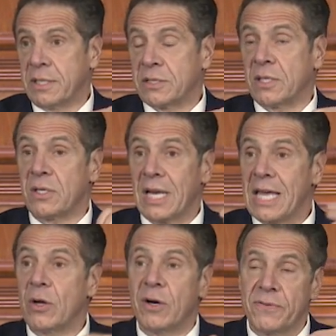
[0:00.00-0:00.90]
to
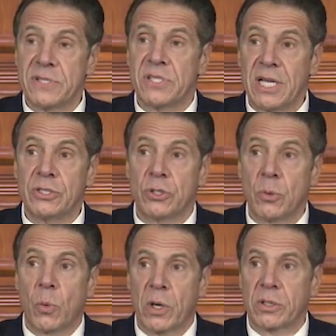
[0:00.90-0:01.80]
lay off
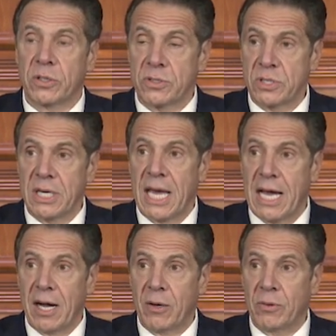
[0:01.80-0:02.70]
essential workers
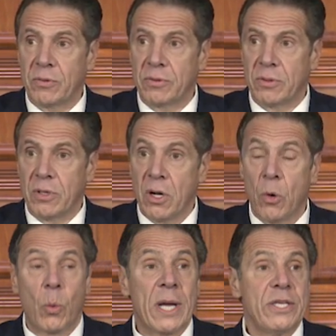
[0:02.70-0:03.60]
now
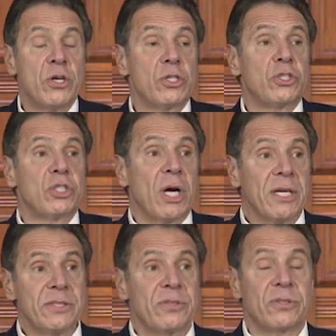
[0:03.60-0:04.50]
when you're
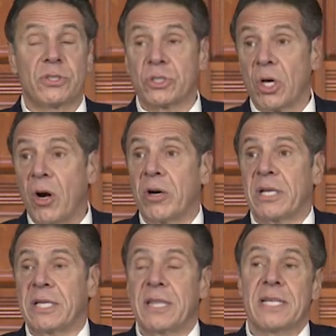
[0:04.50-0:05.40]
just
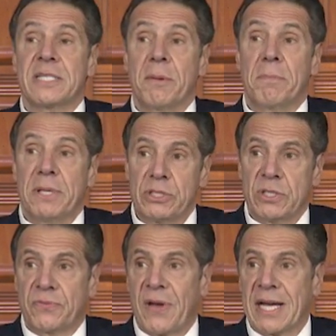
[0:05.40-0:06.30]
starting this
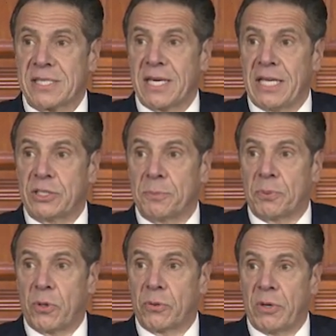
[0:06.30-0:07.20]
ambitious vaccination
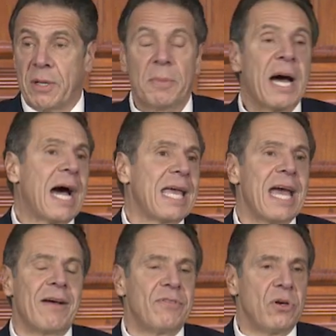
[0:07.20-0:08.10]
program, I
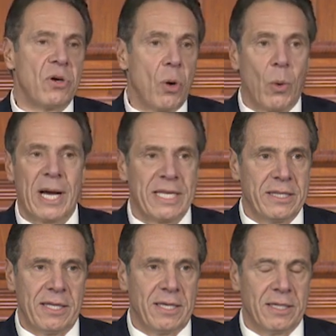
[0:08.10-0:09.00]
have no
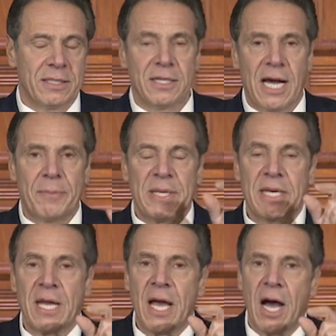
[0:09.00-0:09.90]
idea. I mean,
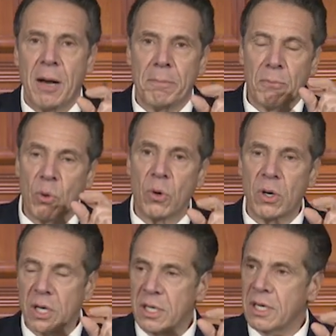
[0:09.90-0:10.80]
a
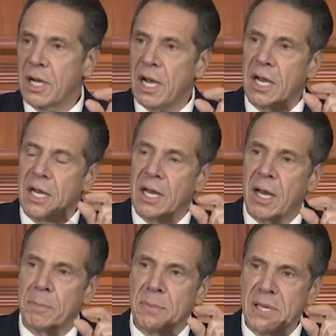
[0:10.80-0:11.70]
more uh,
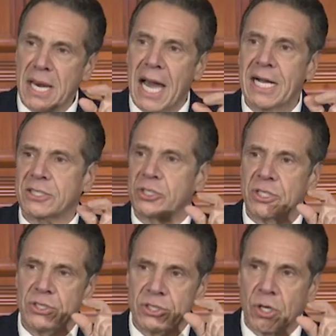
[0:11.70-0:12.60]

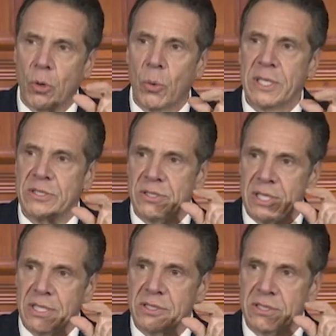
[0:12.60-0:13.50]
obnoxious
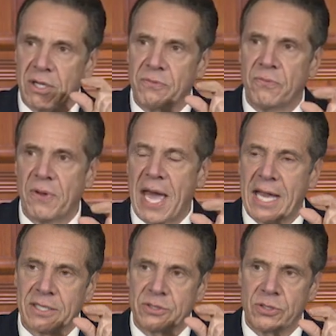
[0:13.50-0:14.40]
coincidence of
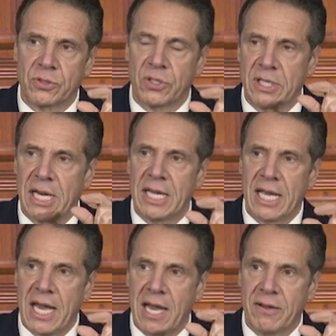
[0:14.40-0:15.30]
facts you could not
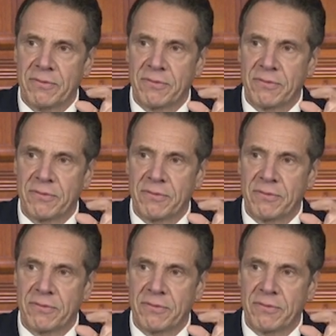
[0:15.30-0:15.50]
have